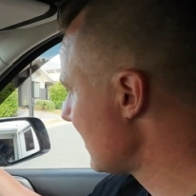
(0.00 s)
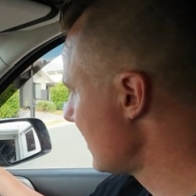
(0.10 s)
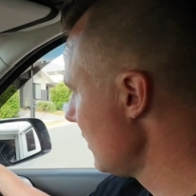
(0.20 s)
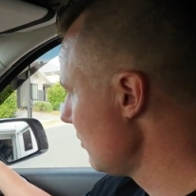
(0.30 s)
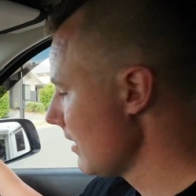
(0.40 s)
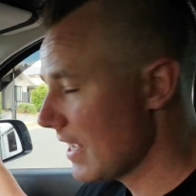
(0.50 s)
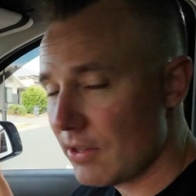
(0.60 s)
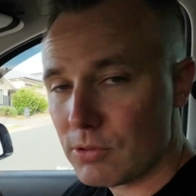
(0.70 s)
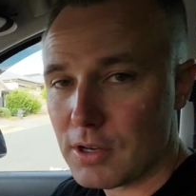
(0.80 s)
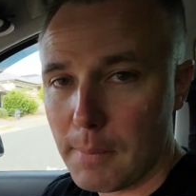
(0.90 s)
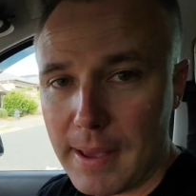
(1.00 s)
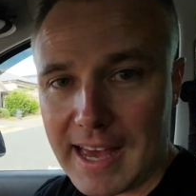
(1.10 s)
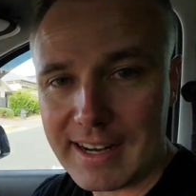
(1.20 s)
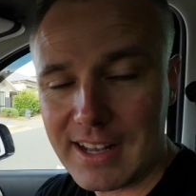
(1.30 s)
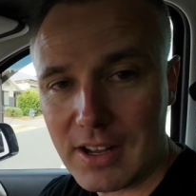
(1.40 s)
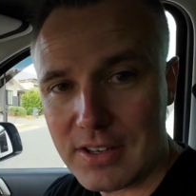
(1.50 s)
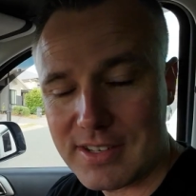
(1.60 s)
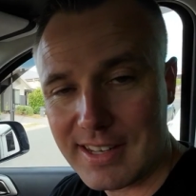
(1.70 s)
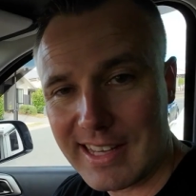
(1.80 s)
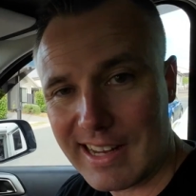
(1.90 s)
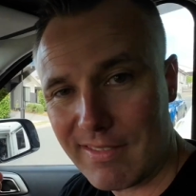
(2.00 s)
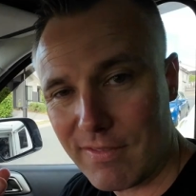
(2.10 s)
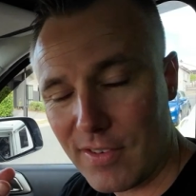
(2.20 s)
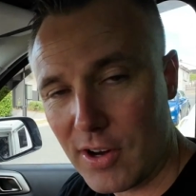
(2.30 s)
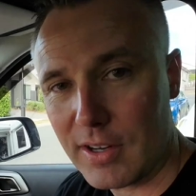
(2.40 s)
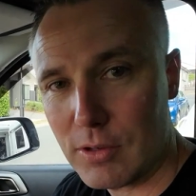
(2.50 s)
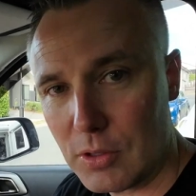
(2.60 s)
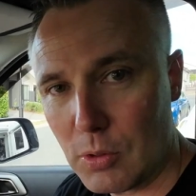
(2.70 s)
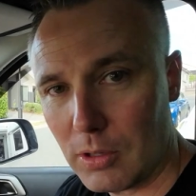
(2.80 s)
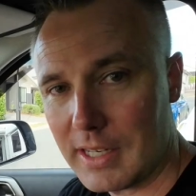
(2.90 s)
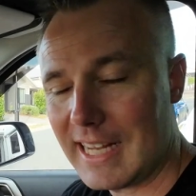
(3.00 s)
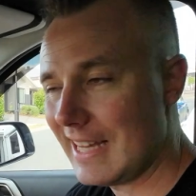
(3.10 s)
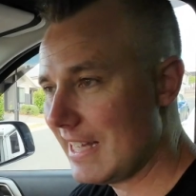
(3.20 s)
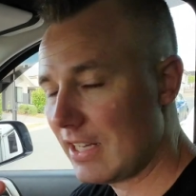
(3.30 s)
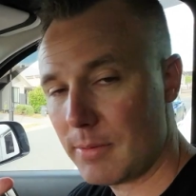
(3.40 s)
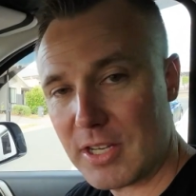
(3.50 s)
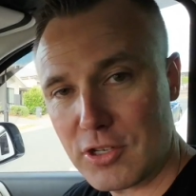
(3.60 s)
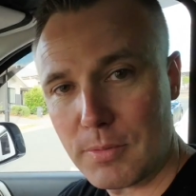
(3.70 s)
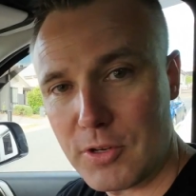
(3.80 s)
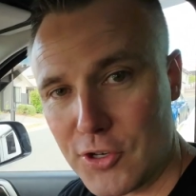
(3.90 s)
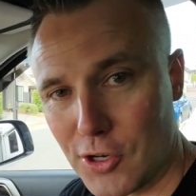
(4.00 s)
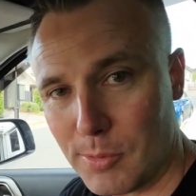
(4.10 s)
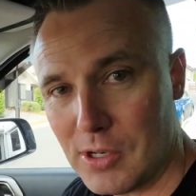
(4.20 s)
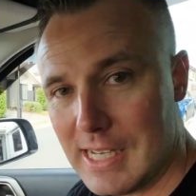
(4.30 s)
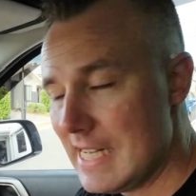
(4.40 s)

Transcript: steel, and they're also powder coated, so they're very good quality and they're going to be super durable.